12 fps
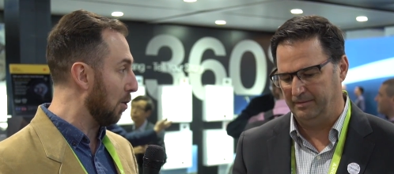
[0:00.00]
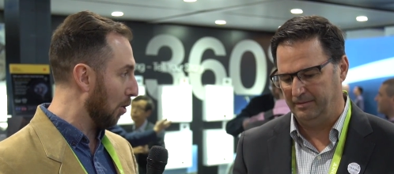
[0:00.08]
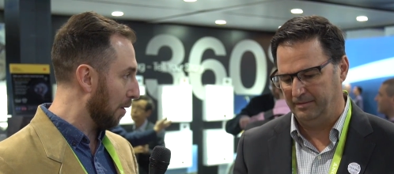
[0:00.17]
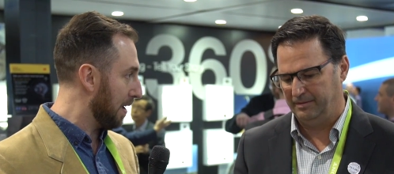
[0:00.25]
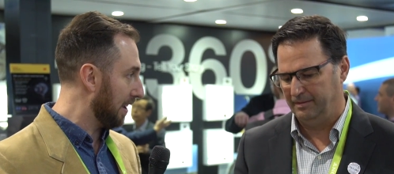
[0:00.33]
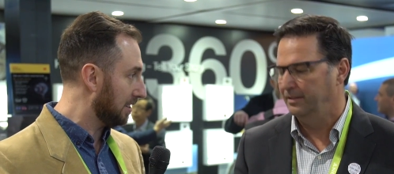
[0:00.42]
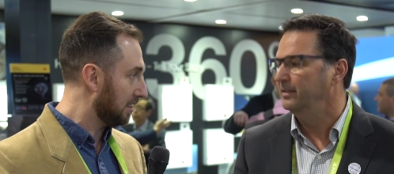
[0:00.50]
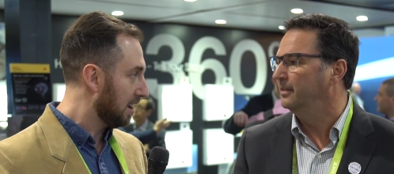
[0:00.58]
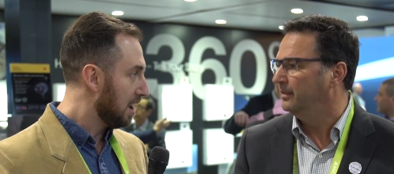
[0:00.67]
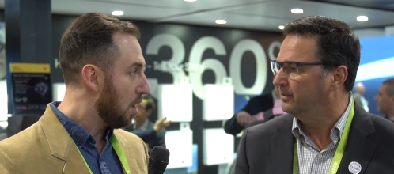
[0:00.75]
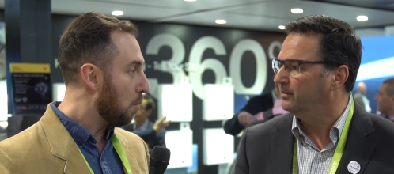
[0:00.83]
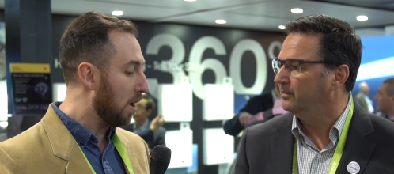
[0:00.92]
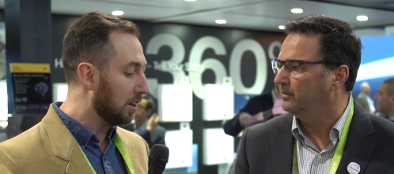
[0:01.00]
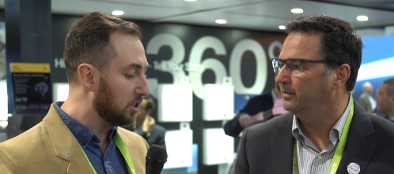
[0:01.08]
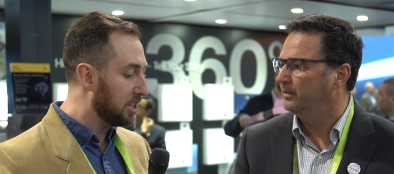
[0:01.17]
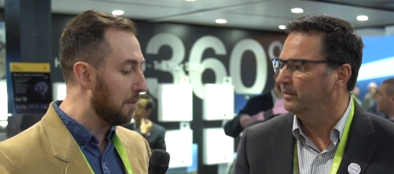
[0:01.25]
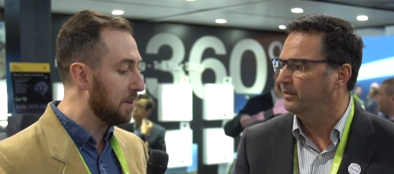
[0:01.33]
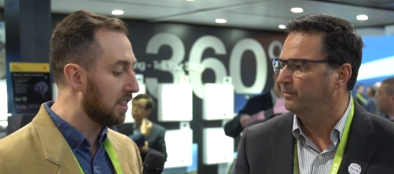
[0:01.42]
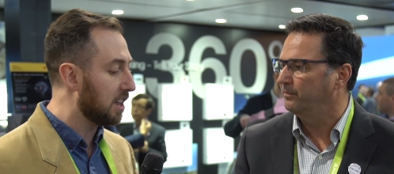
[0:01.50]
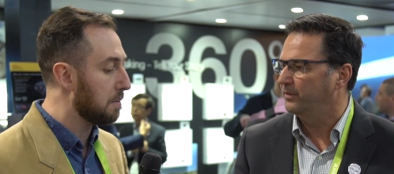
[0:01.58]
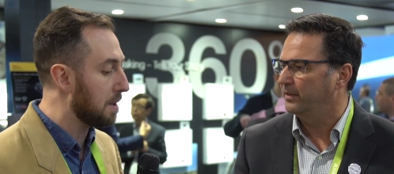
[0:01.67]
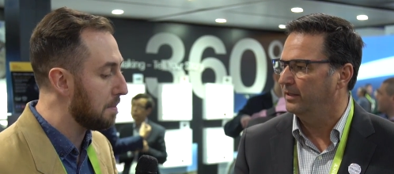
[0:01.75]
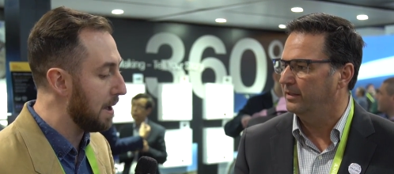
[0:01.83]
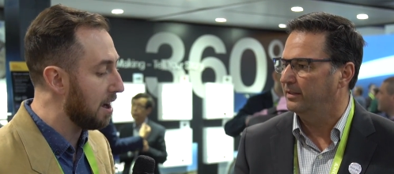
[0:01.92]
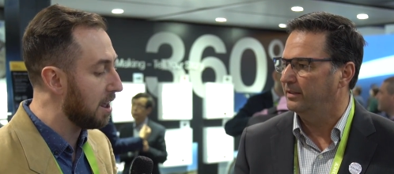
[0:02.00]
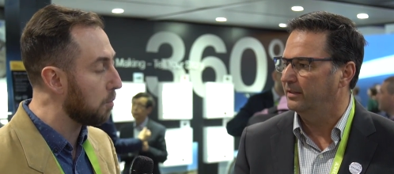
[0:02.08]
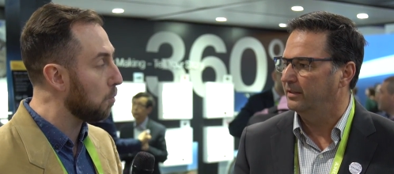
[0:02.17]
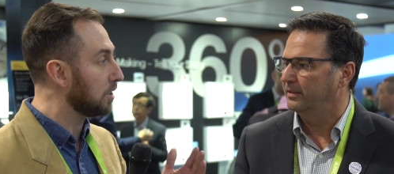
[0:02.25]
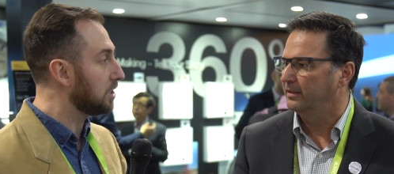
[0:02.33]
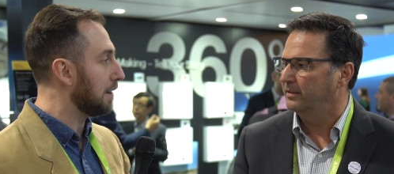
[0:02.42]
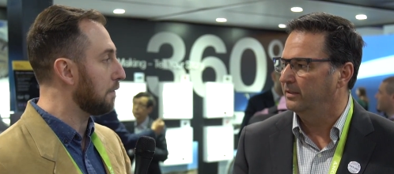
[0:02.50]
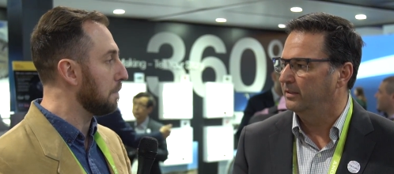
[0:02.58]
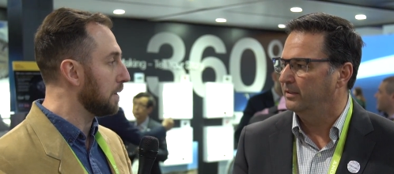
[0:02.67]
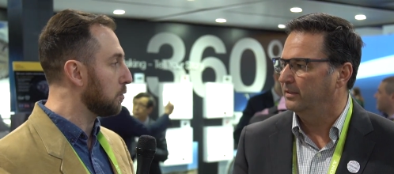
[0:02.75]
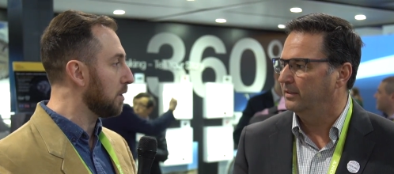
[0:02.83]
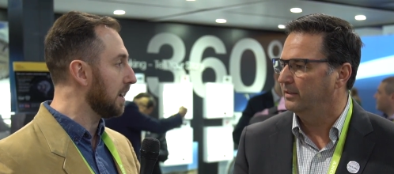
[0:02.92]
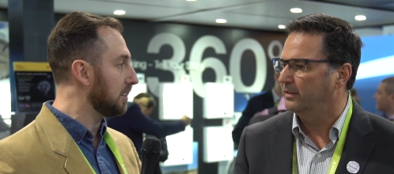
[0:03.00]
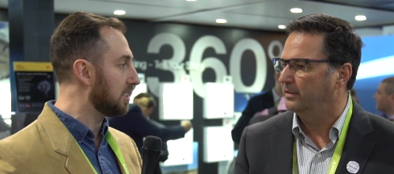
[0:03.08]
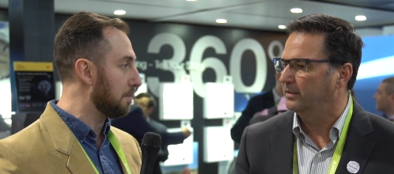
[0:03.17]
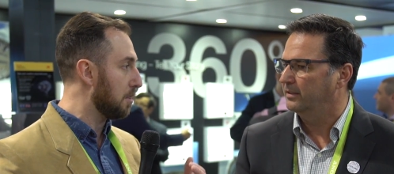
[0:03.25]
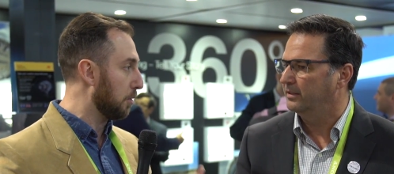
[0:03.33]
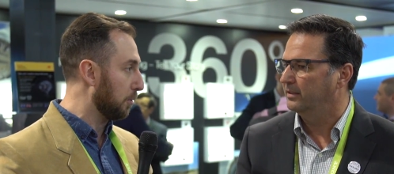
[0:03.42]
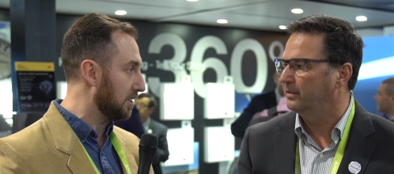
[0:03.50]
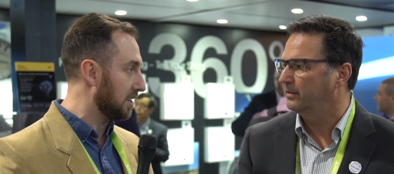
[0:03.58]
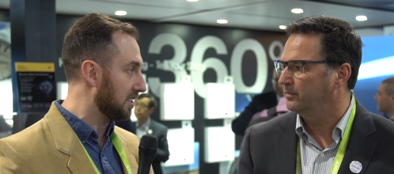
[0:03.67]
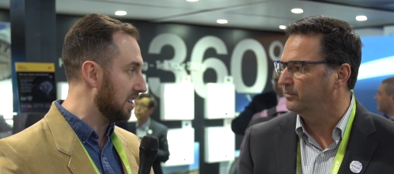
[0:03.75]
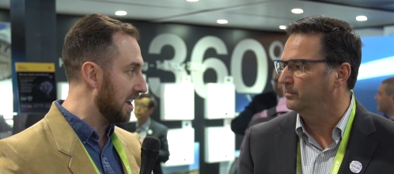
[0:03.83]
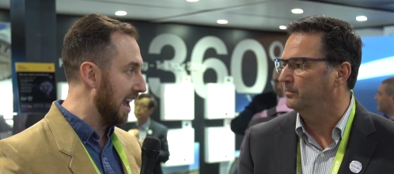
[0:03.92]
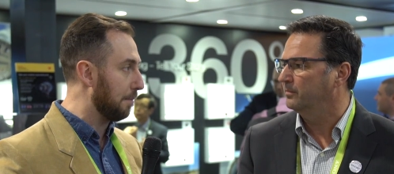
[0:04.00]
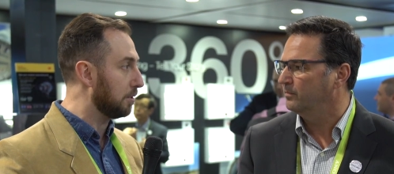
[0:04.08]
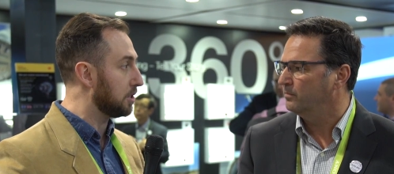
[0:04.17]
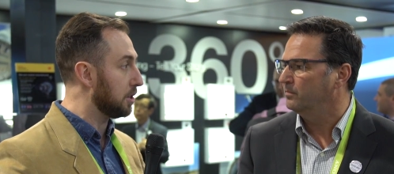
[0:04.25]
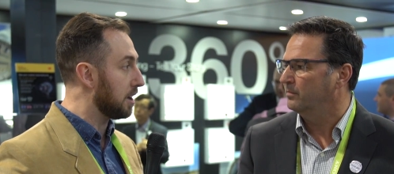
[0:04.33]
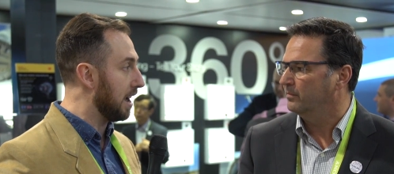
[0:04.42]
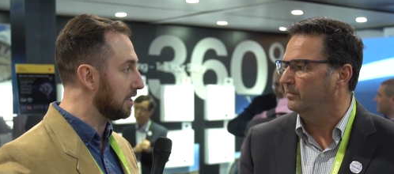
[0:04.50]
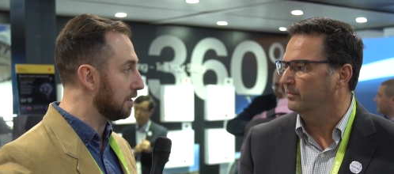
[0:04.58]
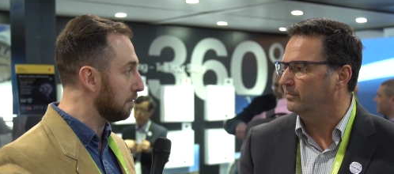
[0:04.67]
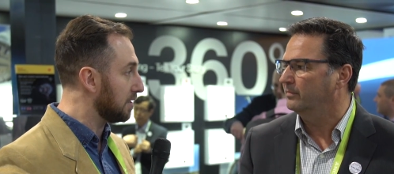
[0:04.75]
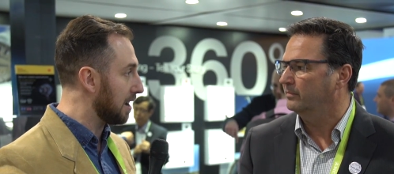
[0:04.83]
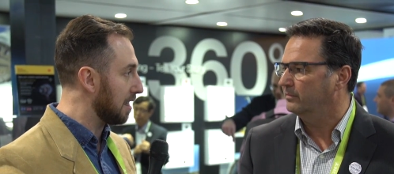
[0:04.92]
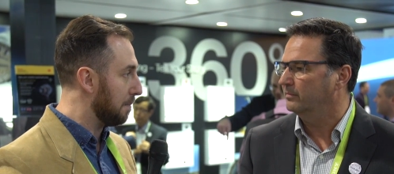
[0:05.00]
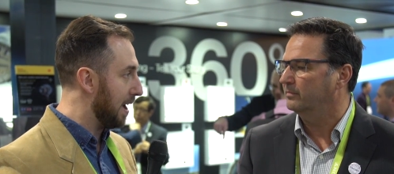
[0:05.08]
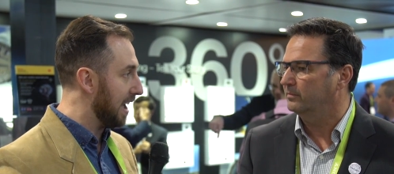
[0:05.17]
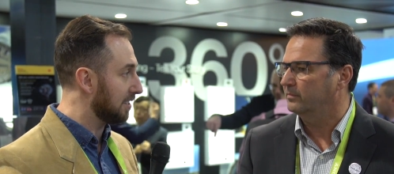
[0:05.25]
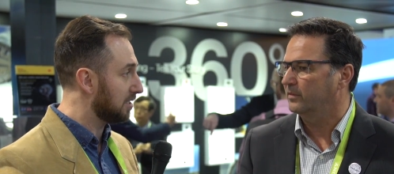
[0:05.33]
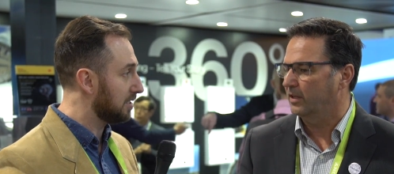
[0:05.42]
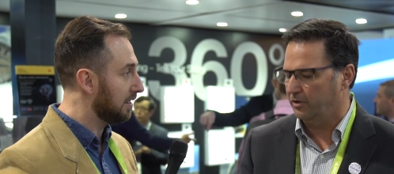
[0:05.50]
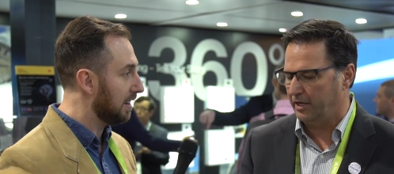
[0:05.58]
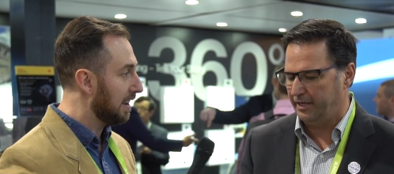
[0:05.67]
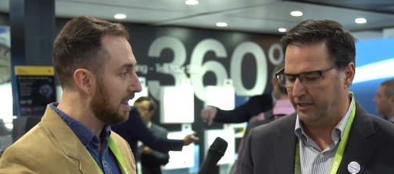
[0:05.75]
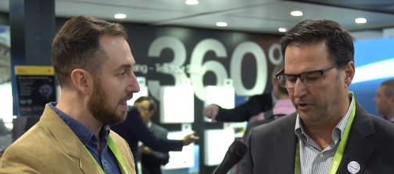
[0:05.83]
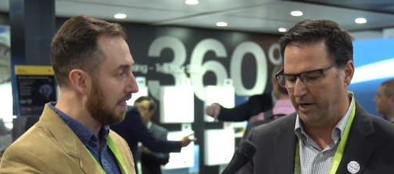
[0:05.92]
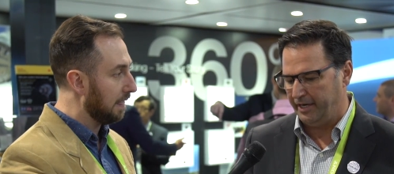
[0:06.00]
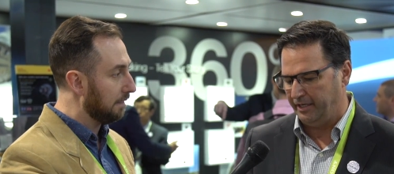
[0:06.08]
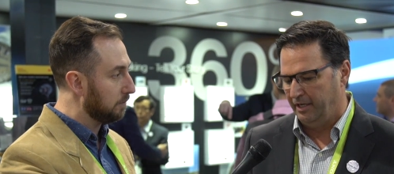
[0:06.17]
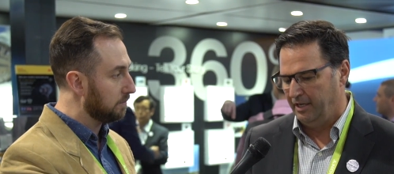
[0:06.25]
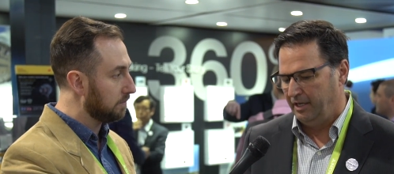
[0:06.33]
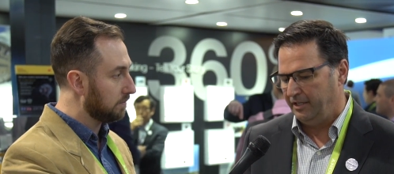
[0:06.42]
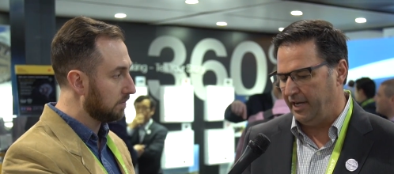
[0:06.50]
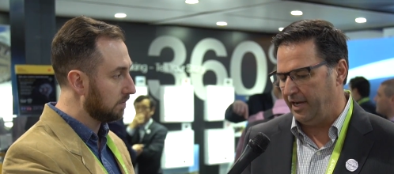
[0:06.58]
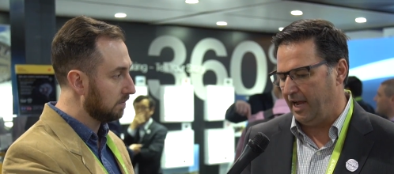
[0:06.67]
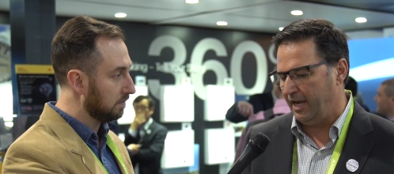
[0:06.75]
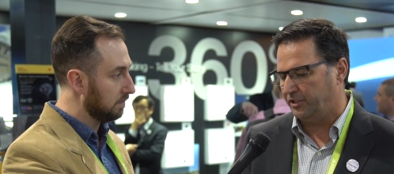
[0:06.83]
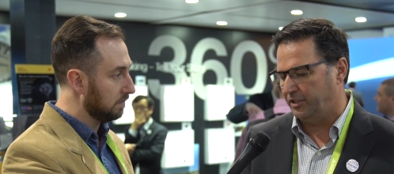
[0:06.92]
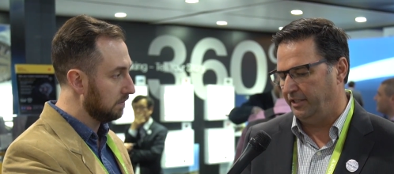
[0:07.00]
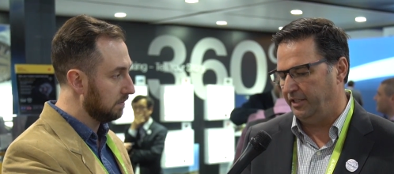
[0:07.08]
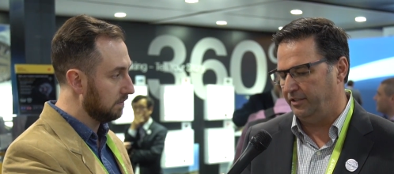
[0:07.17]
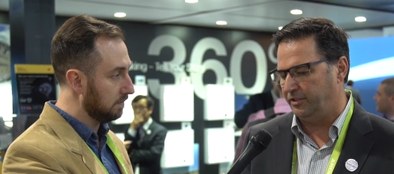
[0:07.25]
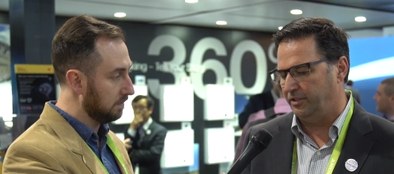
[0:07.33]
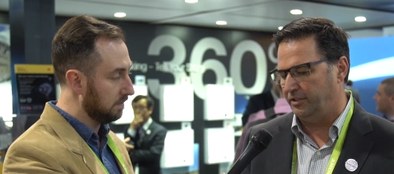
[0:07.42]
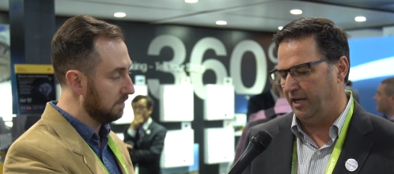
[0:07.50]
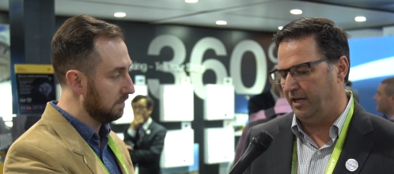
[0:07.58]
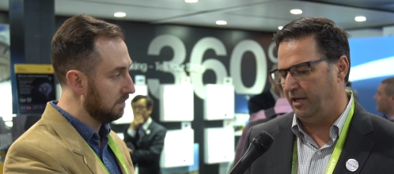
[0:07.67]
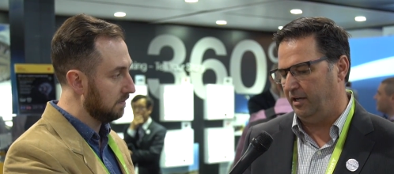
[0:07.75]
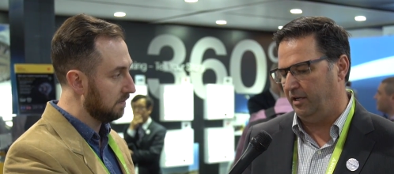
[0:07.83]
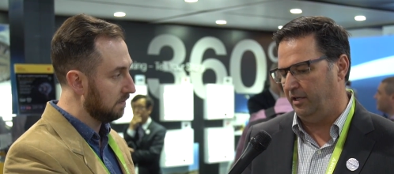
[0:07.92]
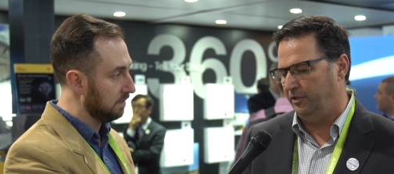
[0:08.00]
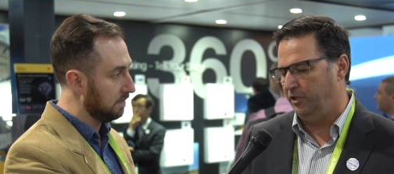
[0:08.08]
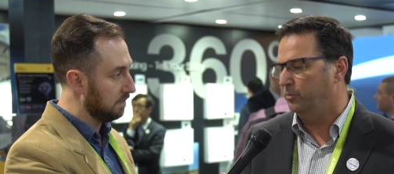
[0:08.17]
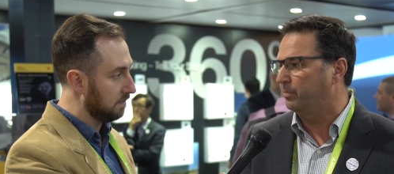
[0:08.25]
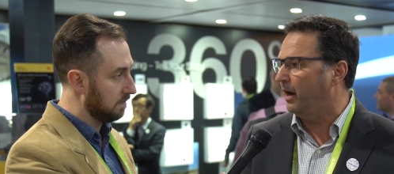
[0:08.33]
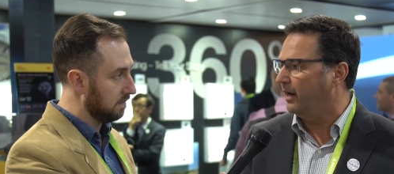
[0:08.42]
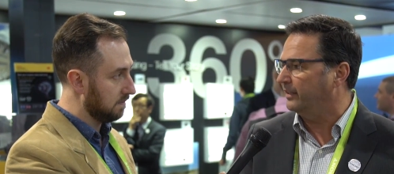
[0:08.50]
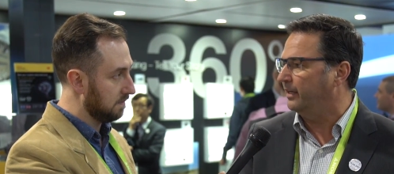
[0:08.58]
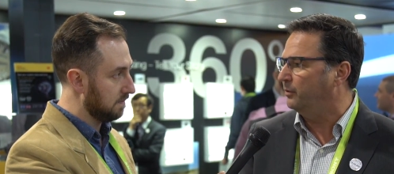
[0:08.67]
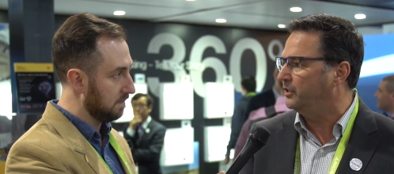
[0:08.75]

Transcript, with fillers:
Speaker 1: Orbit. Why don't you tell me a little bit about it and what's different between some of the 360 cameras that you guys have done in the past? Okay,
Speaker 2: great. Yeah, actually this is a new product that